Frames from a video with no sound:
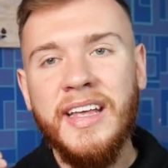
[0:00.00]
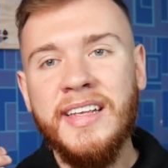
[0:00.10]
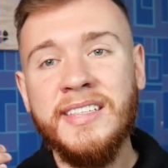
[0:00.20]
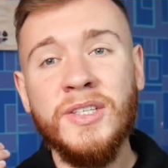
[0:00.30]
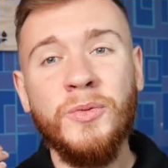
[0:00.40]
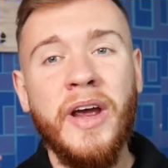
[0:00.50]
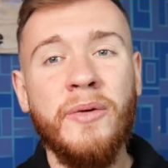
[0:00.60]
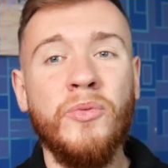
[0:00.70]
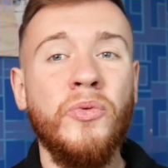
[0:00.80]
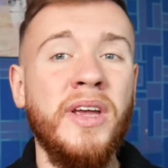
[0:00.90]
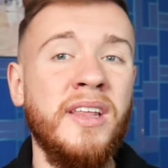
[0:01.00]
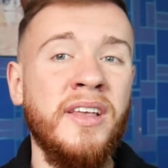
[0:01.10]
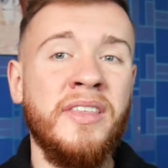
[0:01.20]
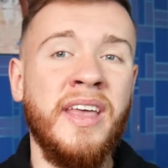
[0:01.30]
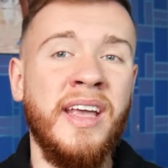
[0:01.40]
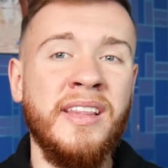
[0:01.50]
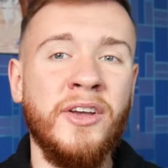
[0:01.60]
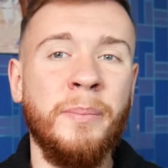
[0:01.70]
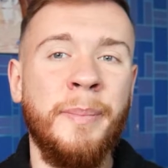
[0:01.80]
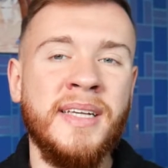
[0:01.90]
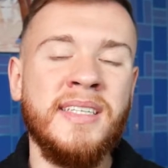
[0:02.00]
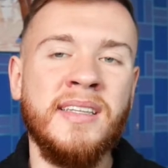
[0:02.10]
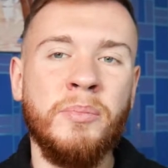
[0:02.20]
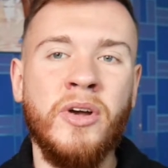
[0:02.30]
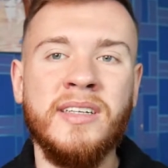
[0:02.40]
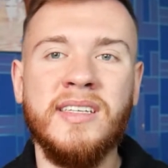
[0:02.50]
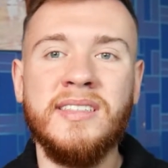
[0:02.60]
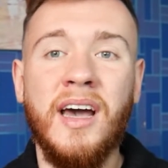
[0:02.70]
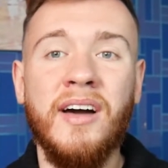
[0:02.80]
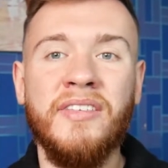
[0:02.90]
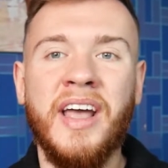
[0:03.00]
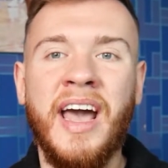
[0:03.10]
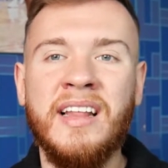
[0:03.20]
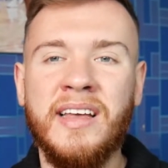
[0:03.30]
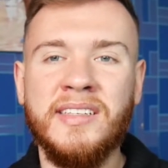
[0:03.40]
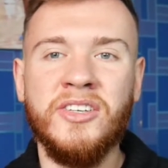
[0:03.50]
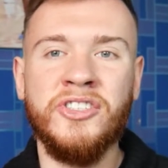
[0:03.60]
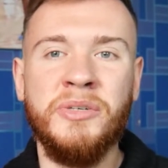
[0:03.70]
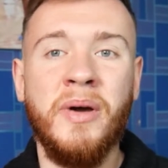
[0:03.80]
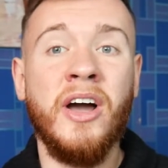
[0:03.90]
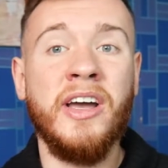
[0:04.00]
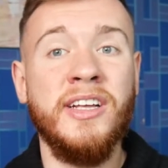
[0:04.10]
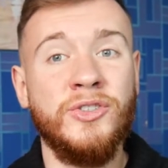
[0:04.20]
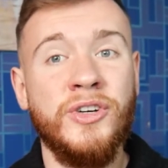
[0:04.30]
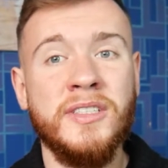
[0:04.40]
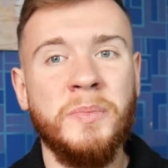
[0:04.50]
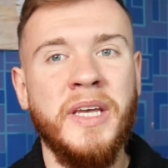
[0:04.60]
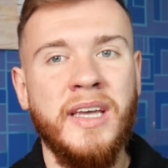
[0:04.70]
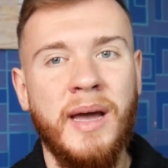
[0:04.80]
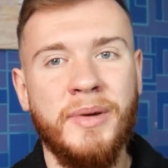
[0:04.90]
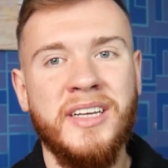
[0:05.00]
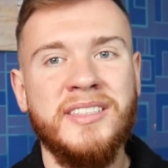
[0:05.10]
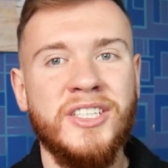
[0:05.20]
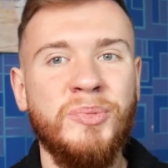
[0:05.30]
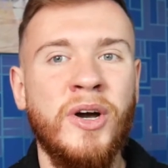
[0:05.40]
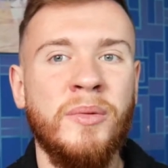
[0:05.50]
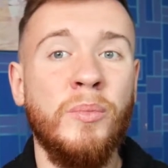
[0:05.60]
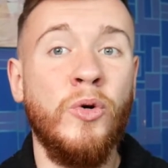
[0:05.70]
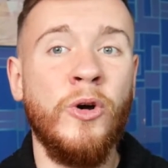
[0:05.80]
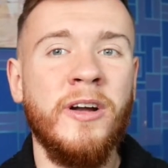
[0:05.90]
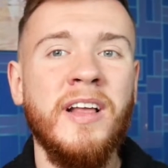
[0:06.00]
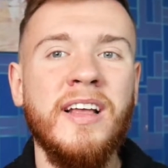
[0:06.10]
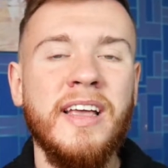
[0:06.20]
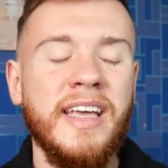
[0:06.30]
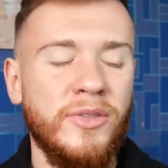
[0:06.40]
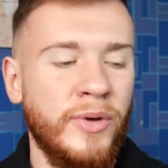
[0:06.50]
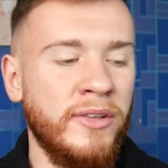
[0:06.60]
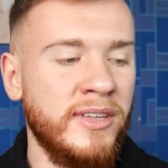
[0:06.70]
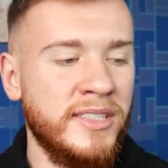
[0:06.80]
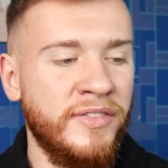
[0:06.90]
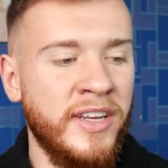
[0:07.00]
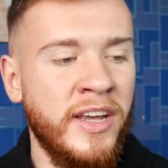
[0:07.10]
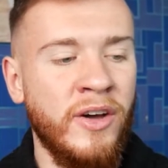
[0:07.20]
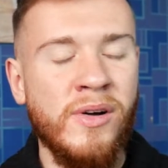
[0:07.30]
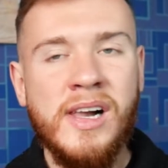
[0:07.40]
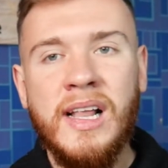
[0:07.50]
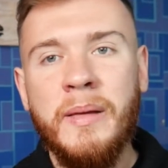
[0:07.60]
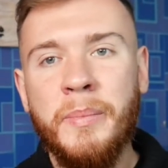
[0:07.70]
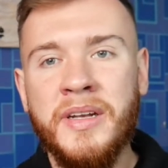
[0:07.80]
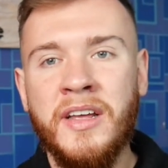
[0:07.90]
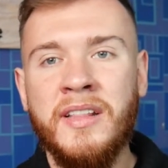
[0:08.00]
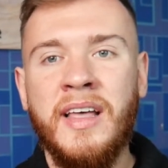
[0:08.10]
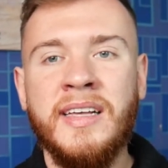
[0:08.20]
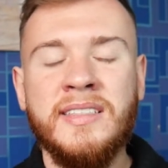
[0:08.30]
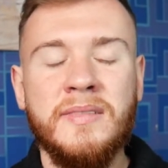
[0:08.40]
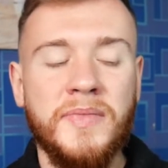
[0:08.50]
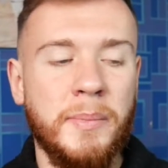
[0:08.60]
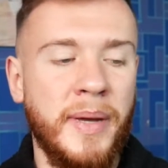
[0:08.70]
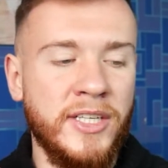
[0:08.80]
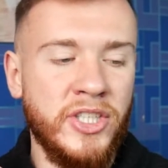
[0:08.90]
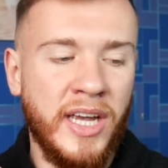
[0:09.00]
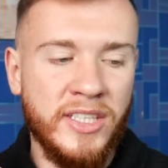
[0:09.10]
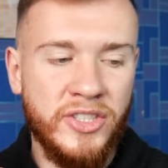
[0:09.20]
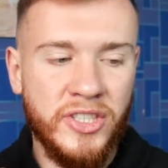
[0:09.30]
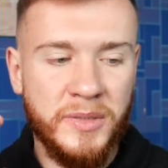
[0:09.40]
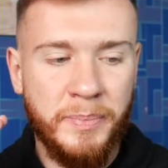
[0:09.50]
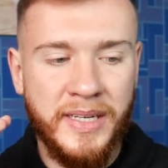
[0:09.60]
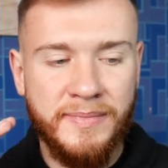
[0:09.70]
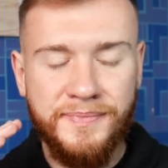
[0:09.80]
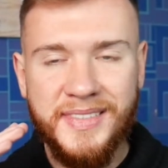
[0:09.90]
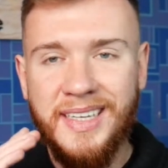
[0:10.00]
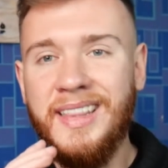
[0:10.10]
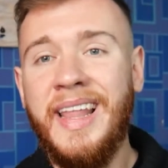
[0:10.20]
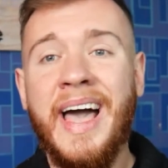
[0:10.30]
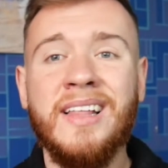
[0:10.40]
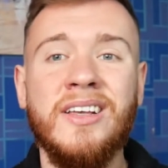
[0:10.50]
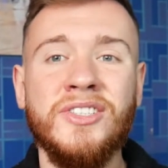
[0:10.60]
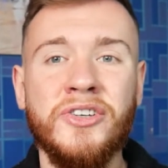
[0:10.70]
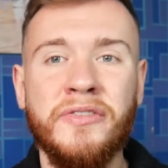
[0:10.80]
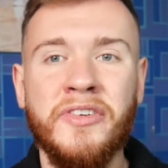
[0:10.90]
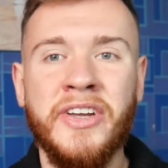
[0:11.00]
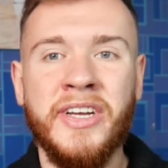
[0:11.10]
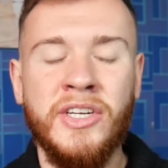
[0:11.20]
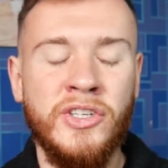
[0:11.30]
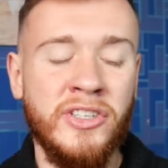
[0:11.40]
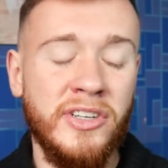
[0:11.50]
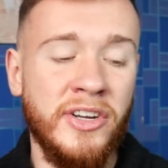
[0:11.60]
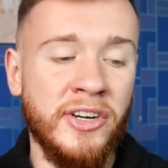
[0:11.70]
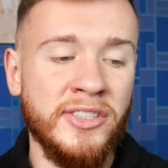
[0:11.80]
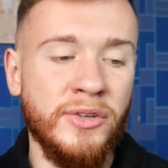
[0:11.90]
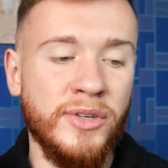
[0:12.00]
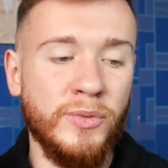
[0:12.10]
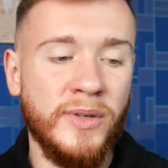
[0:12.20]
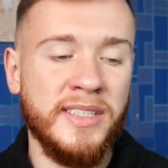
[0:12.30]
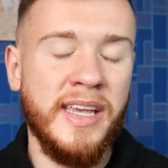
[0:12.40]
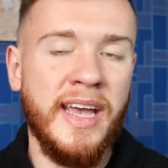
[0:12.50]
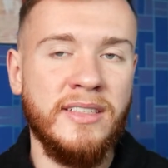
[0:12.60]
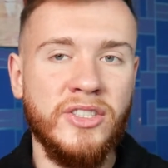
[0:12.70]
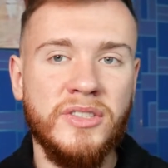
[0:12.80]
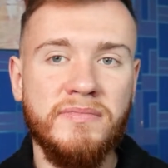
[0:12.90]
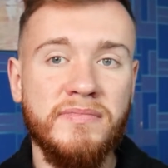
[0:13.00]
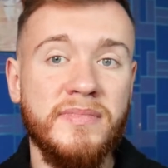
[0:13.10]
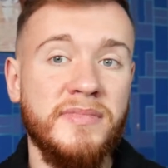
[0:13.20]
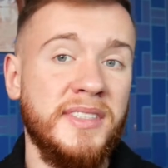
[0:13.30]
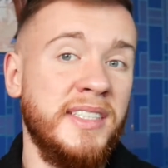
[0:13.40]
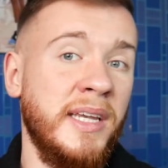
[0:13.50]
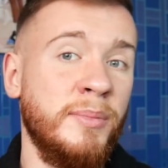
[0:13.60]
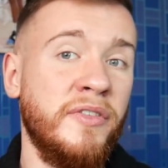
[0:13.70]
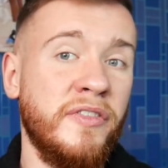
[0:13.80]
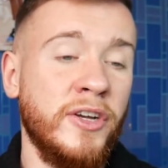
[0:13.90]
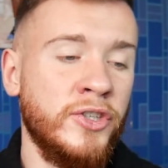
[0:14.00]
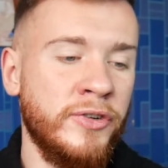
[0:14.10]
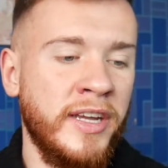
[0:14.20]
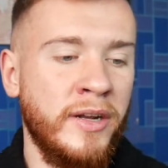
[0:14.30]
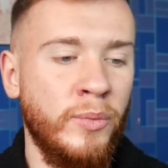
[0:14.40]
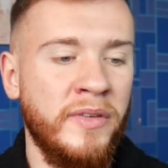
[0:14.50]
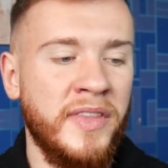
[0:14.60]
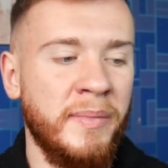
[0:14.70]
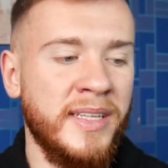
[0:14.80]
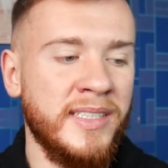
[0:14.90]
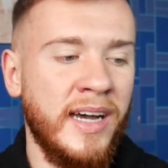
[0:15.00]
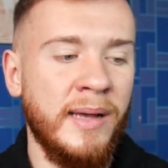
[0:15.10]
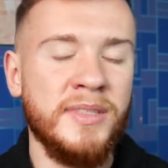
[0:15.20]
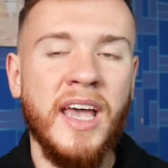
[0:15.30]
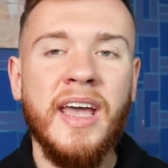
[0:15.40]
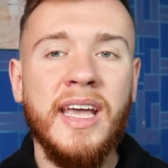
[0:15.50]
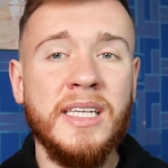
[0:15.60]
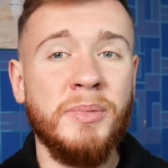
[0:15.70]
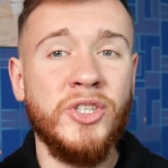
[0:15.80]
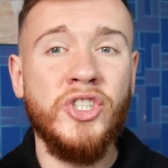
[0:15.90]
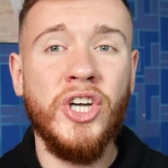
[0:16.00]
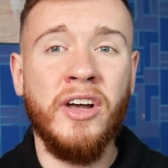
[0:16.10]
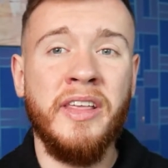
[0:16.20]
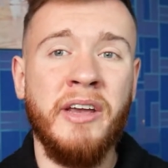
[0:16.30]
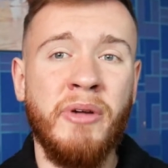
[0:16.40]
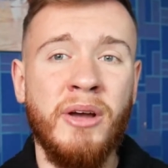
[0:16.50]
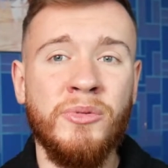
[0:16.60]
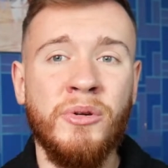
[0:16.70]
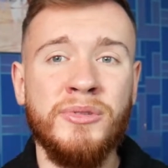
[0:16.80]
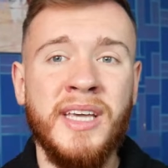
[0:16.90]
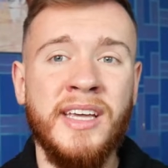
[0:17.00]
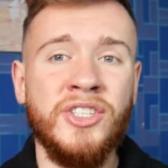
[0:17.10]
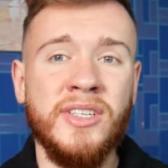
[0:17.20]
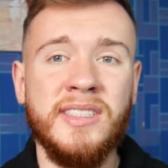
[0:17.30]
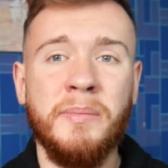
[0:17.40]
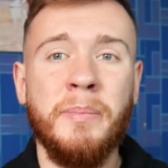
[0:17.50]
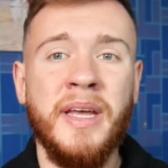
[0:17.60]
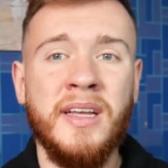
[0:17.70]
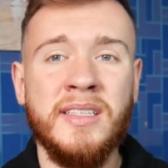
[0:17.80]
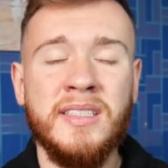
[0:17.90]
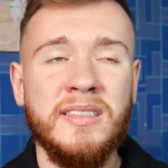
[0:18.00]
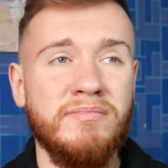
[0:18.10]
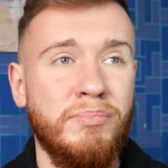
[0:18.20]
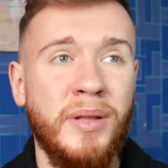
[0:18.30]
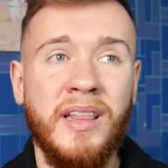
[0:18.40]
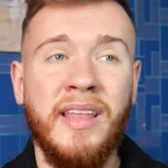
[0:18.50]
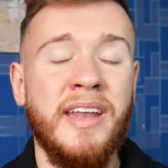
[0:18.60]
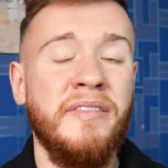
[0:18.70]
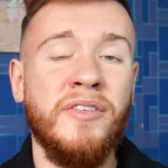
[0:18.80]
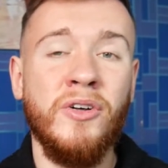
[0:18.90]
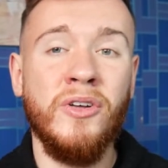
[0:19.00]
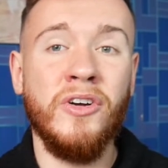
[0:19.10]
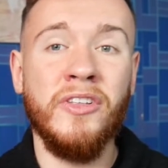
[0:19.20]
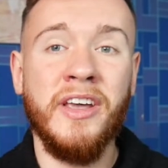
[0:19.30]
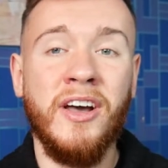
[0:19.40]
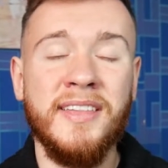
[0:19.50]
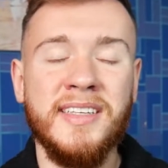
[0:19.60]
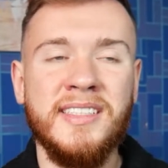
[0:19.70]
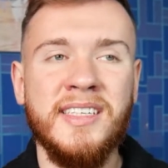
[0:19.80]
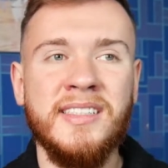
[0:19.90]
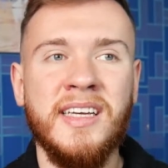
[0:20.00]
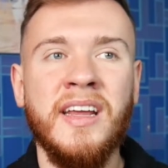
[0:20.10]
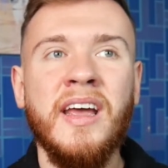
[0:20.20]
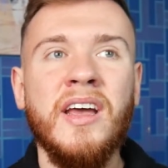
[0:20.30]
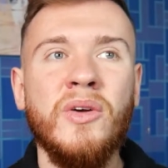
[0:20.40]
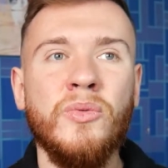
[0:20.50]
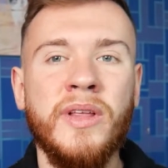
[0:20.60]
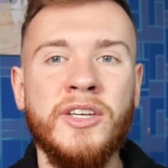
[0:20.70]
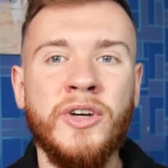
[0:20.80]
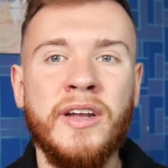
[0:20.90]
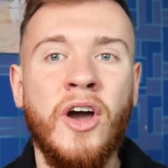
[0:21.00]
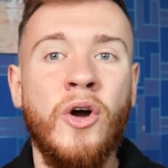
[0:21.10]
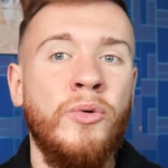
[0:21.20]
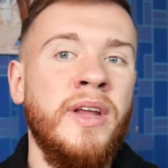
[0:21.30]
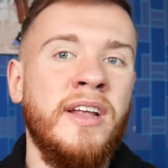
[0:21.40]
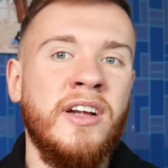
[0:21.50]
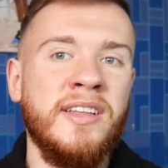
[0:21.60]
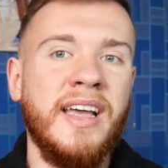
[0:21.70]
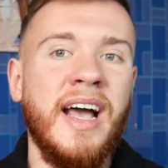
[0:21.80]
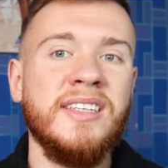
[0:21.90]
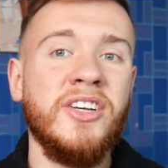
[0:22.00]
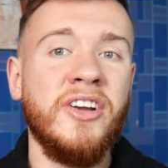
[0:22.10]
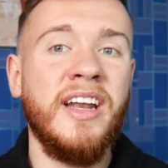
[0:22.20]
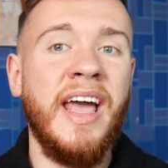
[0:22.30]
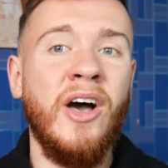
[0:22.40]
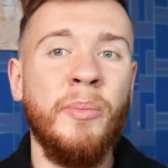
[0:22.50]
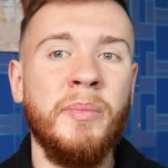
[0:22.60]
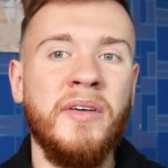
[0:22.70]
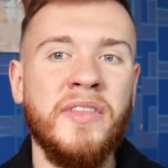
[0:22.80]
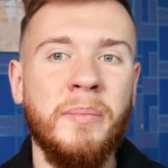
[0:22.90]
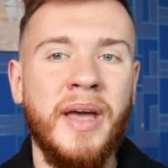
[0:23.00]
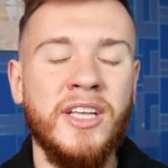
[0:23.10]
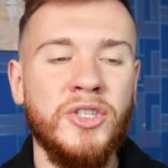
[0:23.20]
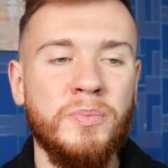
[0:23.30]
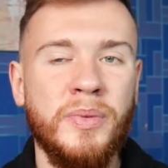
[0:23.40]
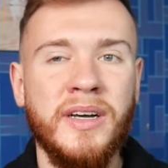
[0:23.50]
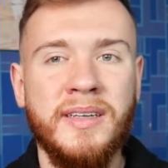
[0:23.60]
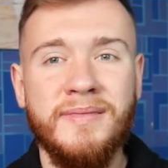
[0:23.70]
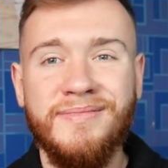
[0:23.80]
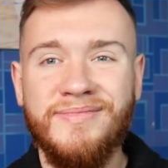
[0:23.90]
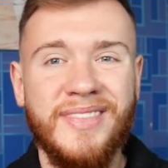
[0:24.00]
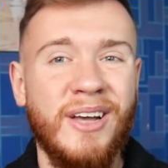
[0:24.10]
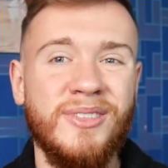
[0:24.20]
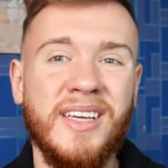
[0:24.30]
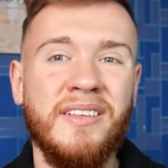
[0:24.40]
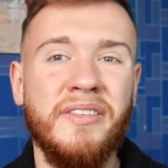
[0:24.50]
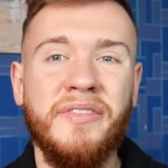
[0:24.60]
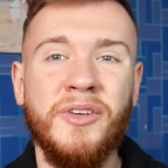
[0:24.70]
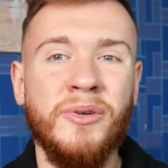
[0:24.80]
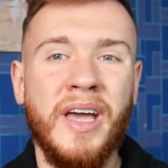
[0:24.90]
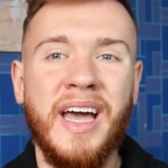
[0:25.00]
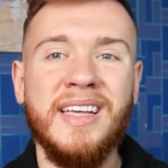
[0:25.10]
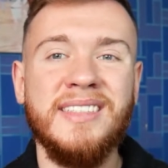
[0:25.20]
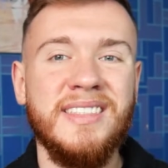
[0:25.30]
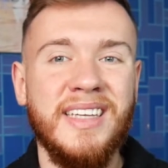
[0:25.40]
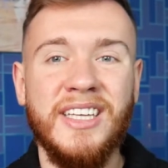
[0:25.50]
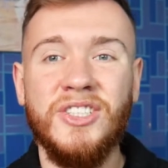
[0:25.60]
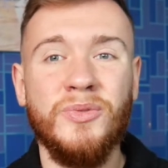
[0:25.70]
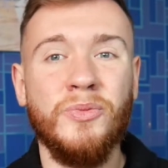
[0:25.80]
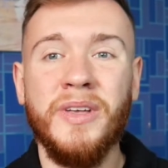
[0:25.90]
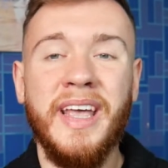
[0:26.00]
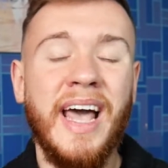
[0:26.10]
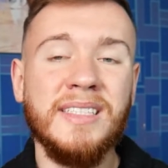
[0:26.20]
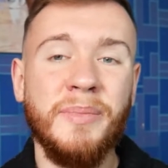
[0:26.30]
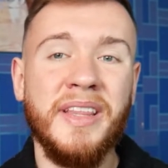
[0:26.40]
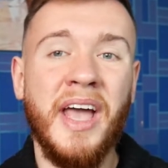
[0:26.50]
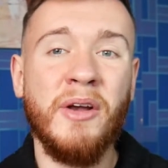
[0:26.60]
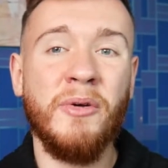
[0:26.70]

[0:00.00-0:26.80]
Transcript: This is where I really think they're missing the presence of a guy like Serge Ibaka, and trust me, I'm gonna touch upon him more throughout this video. But nonetheless, the bench has just been lackluster for Nick Nurse, who has once again just seemed frustrated with them at times. He's been juggling around rotations and minutes plentiful early on this season, really trying to hone in on the guys that are gonna help him off the bench, but outside of a few guys, it just really hasn't been that